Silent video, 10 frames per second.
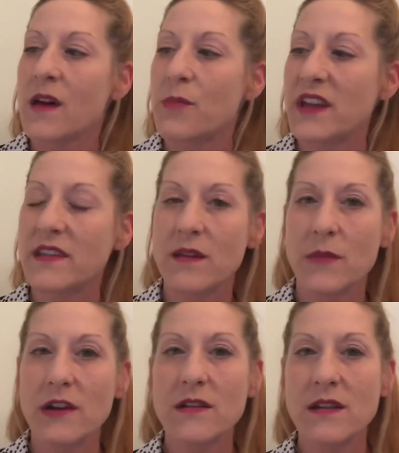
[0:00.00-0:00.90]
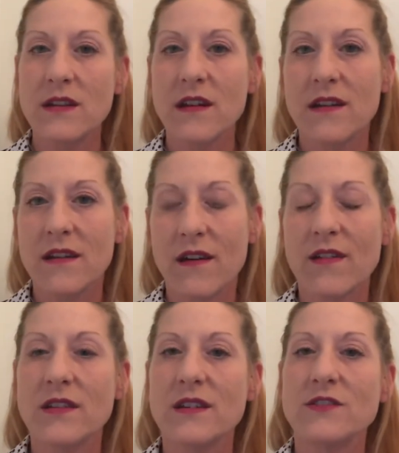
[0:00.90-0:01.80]
by the American
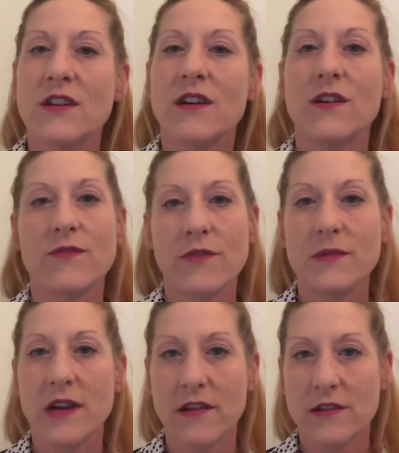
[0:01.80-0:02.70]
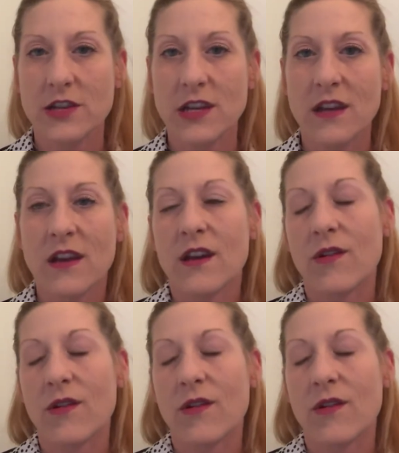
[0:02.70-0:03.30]
College of Rheumatology,